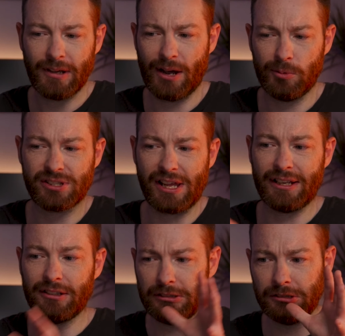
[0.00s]
I was
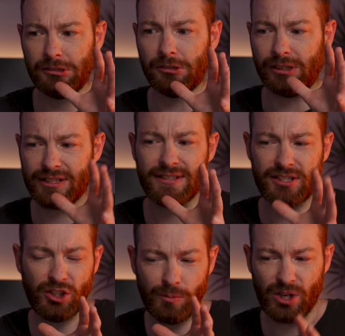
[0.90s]
like, ooh, is this
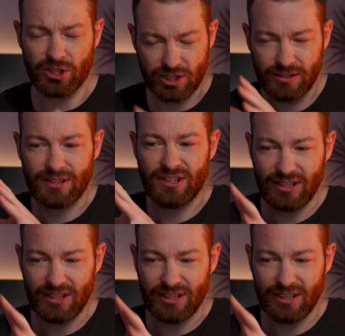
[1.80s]
too much?